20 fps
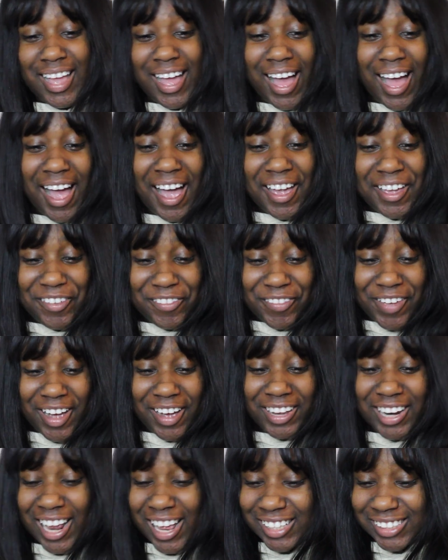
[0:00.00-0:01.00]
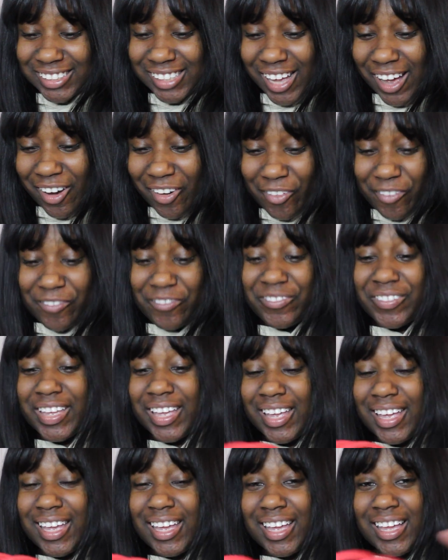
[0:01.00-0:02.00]
I found a towel
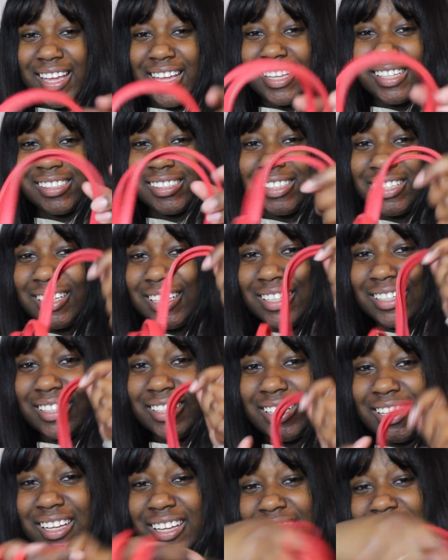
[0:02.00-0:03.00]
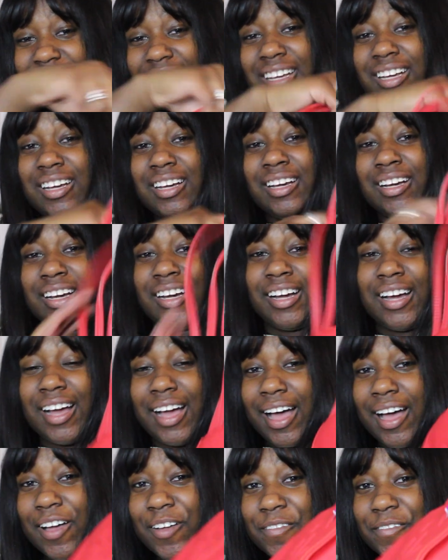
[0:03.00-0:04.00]
easy.
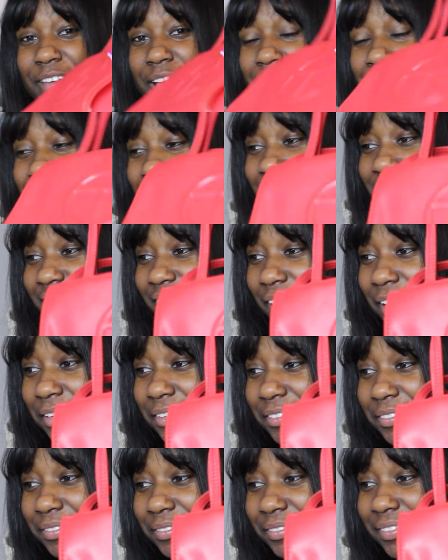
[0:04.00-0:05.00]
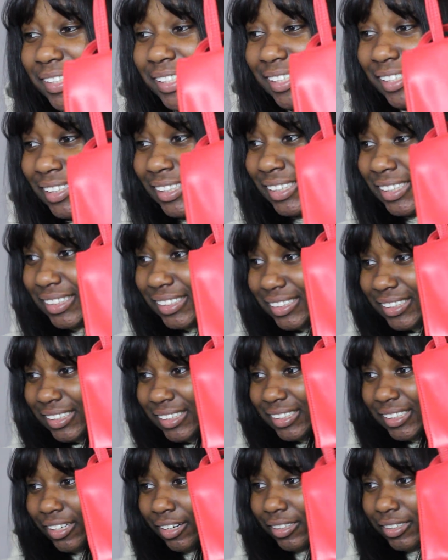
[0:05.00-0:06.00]
I found a towel
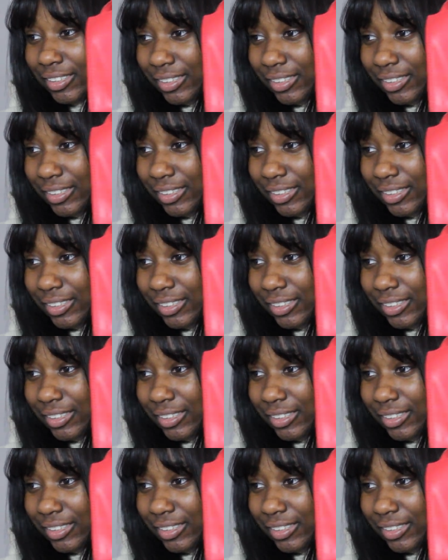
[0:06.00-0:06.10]
easy. Y'all